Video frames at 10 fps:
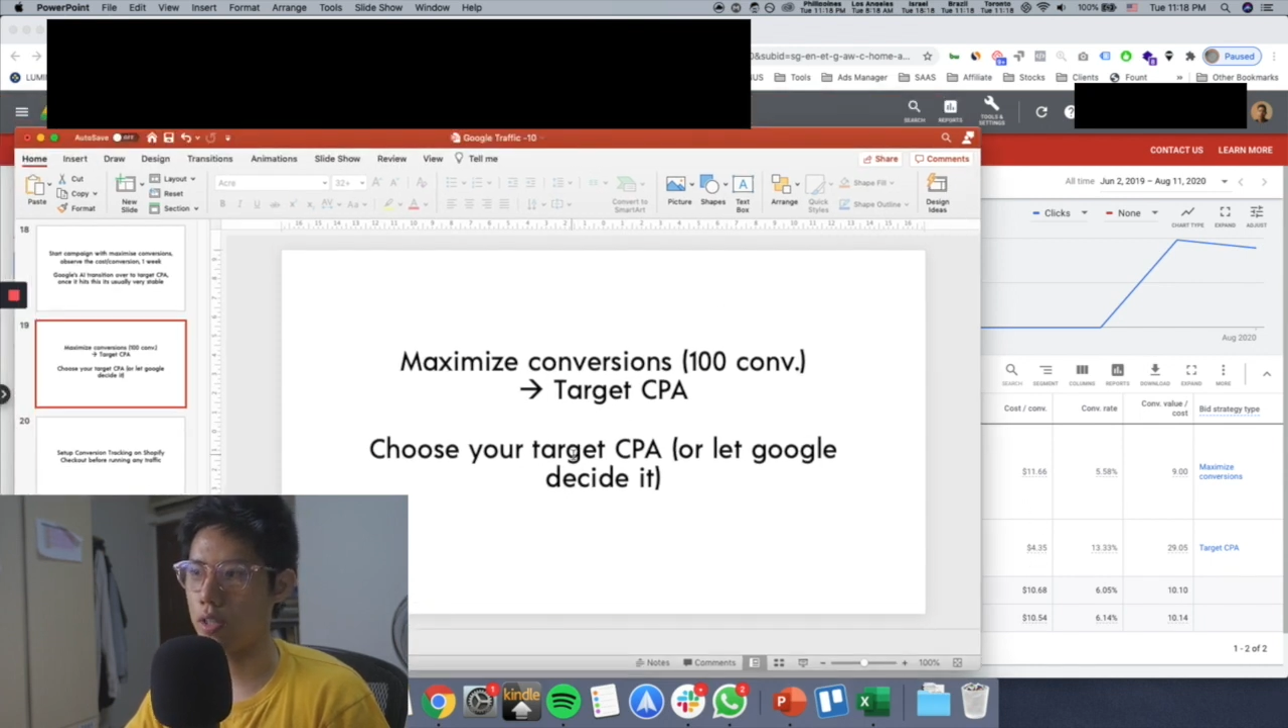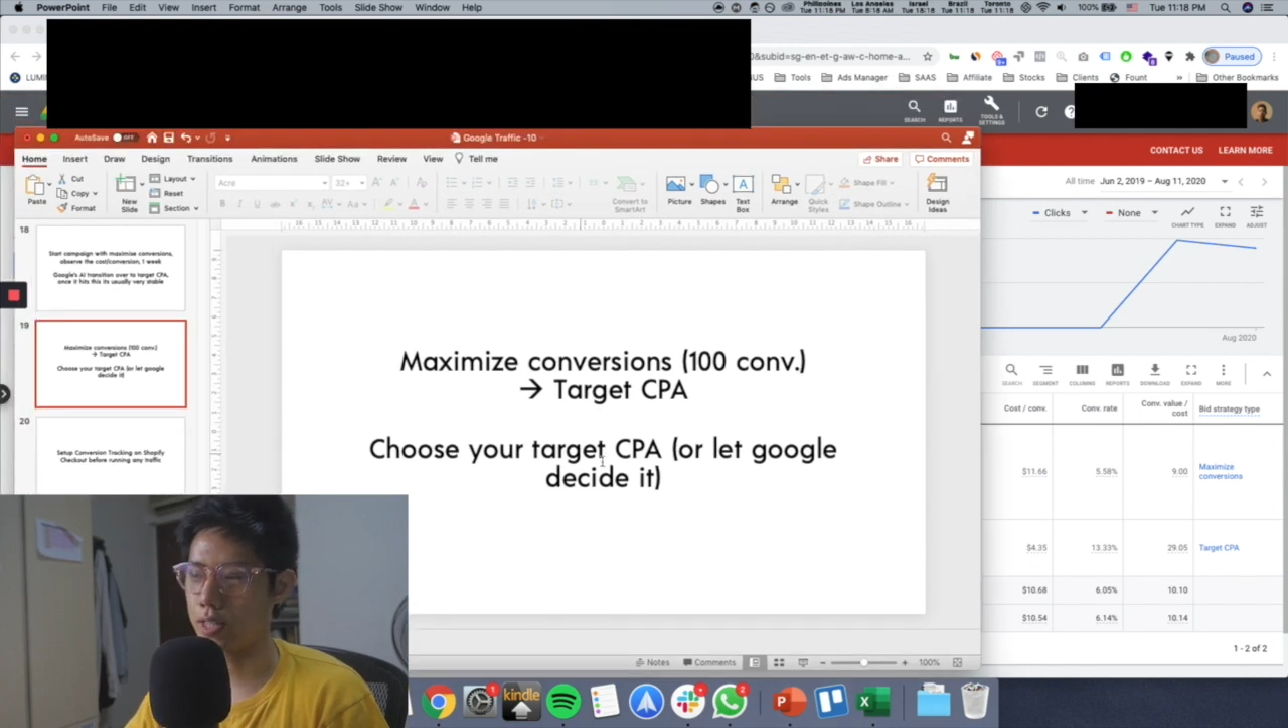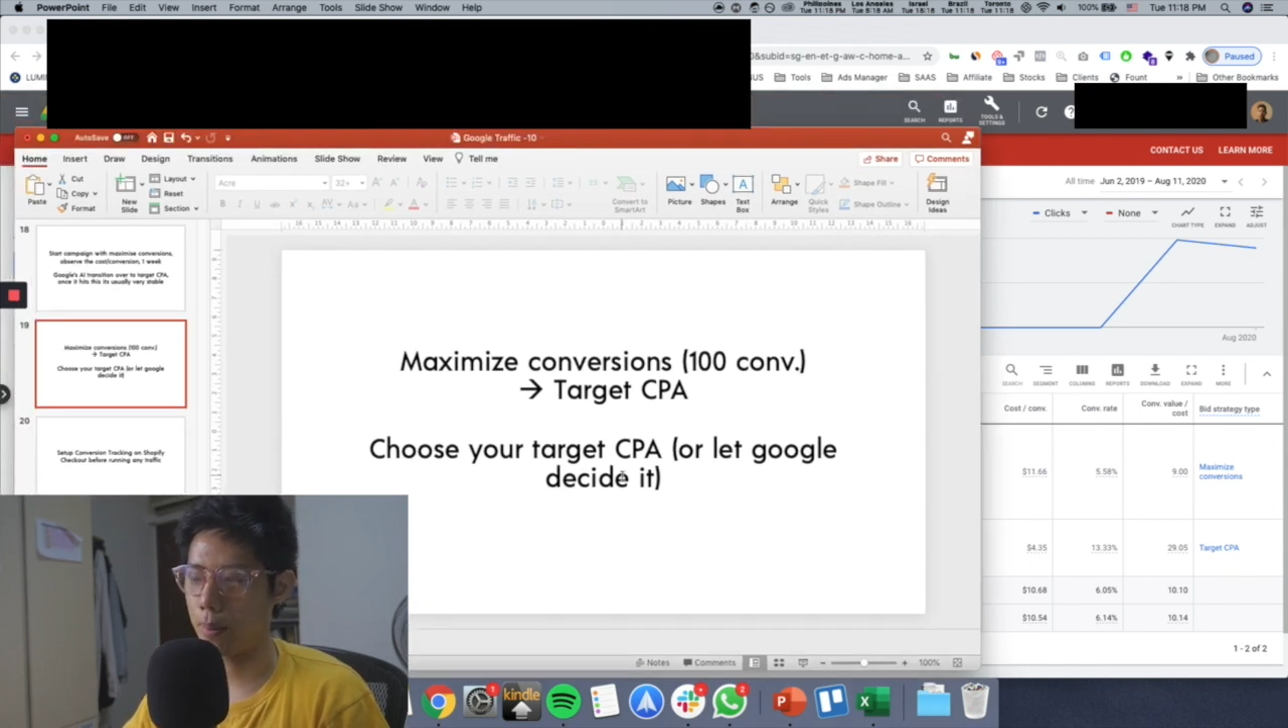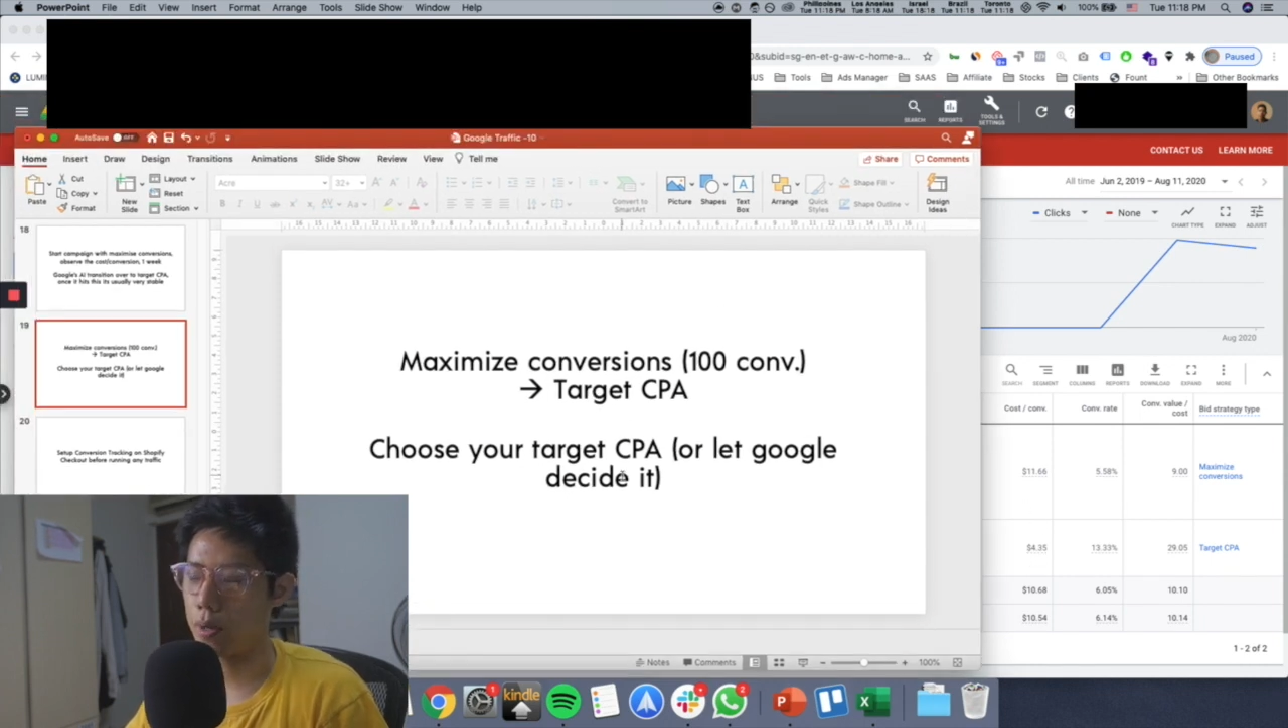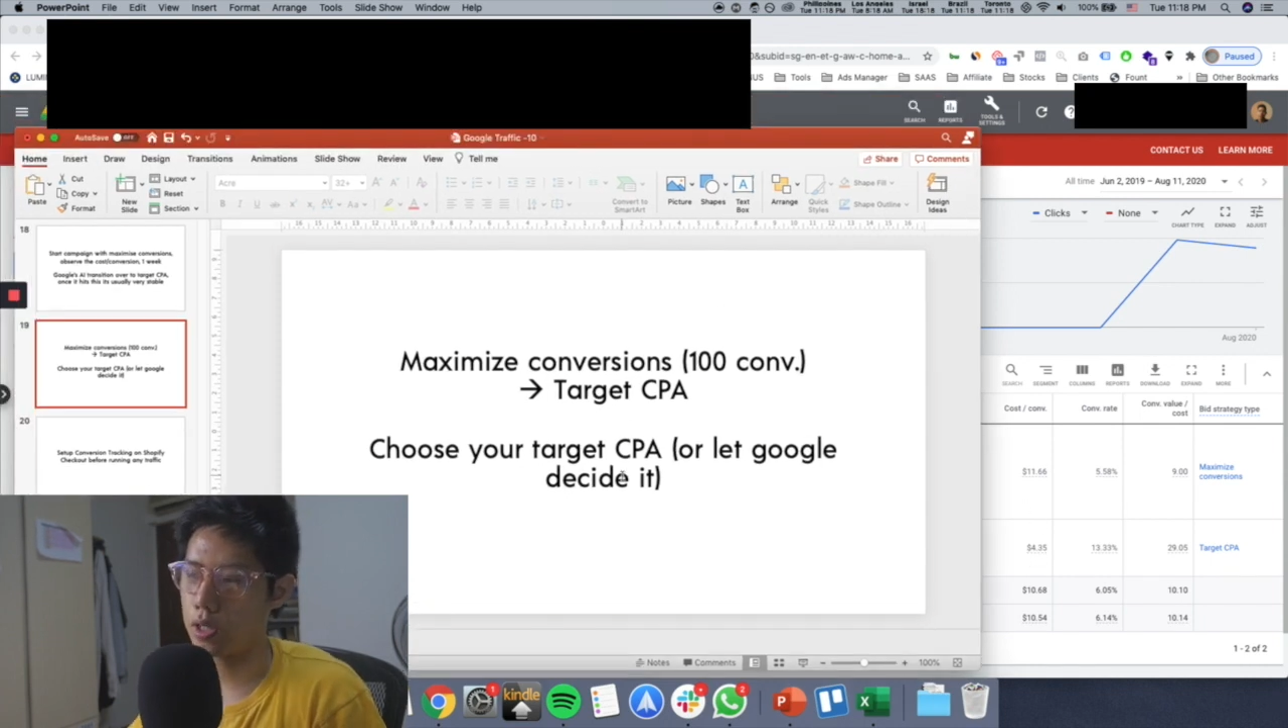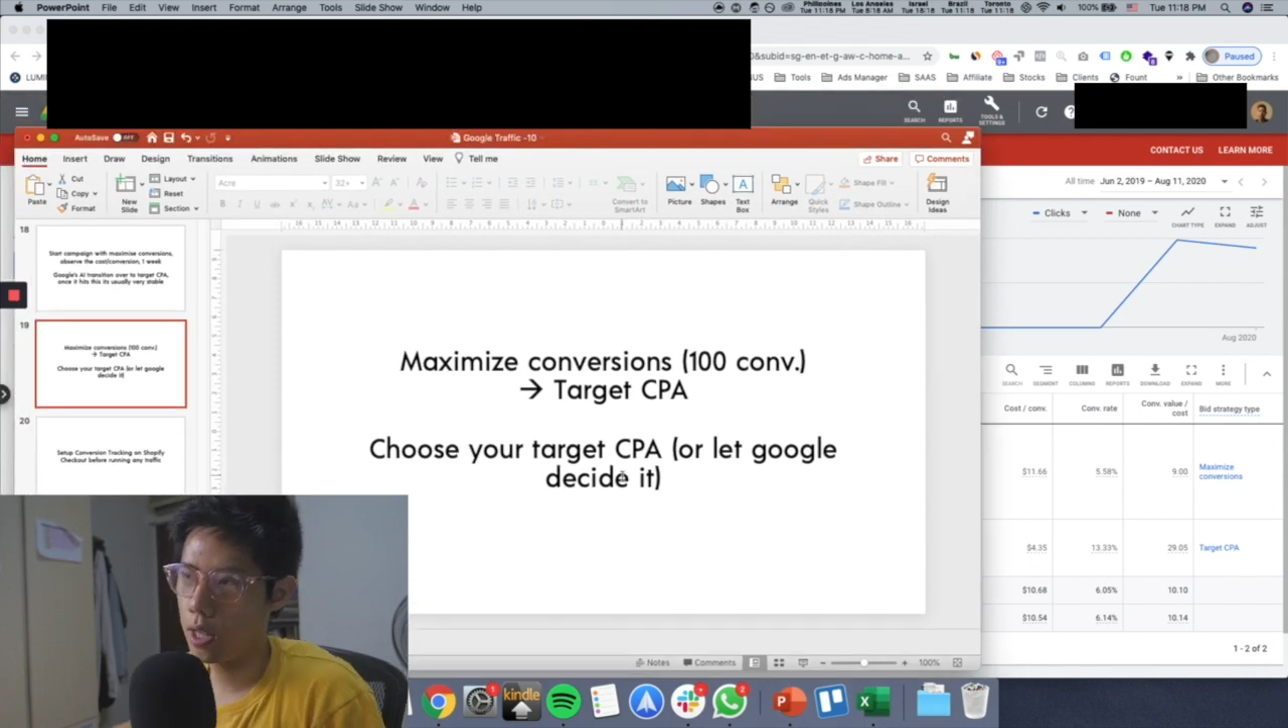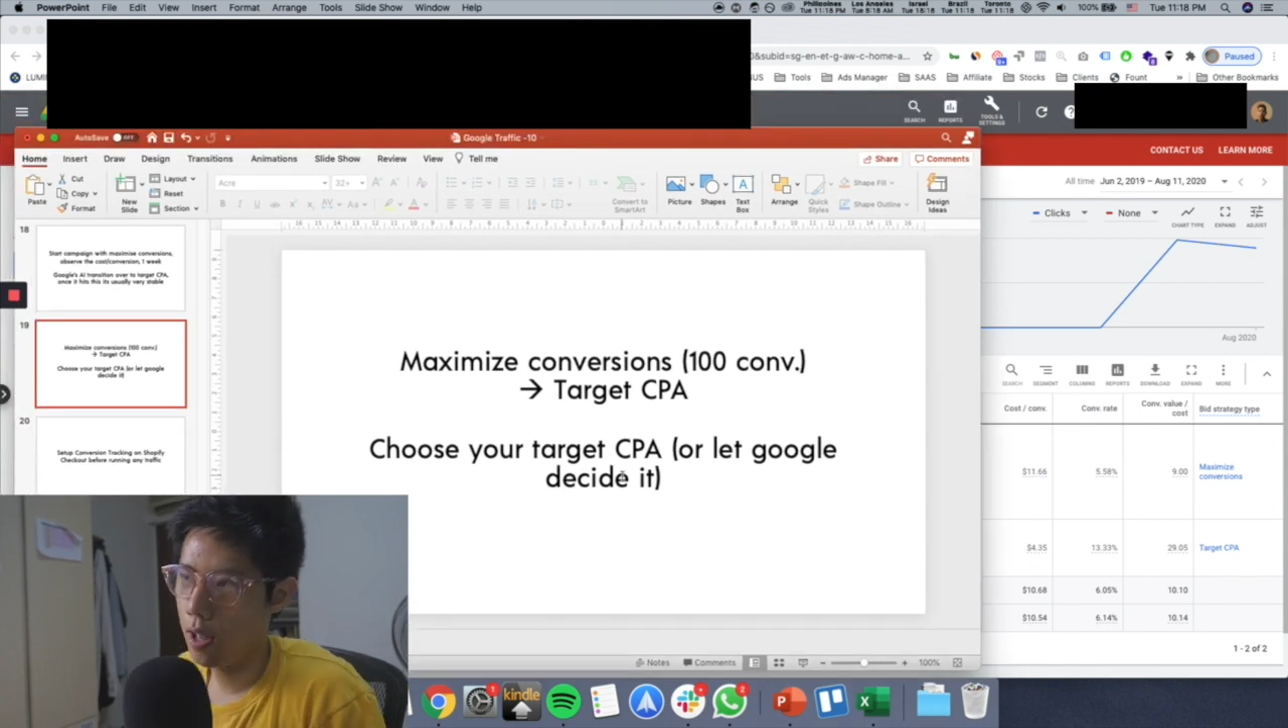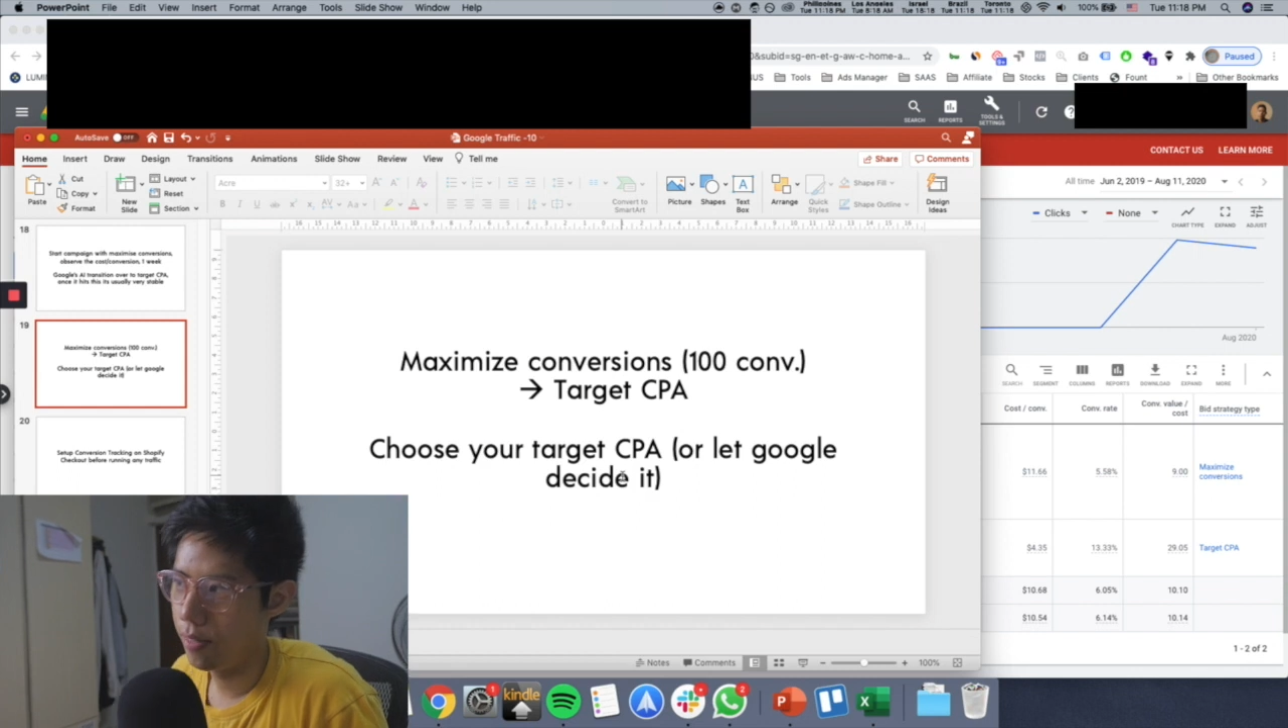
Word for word: decide because